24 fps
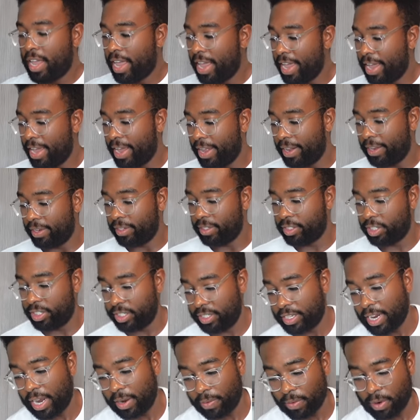and
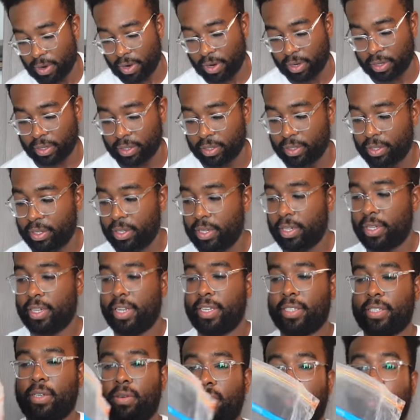she's not wrong.
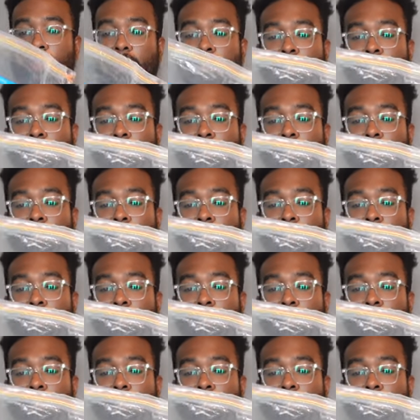These little,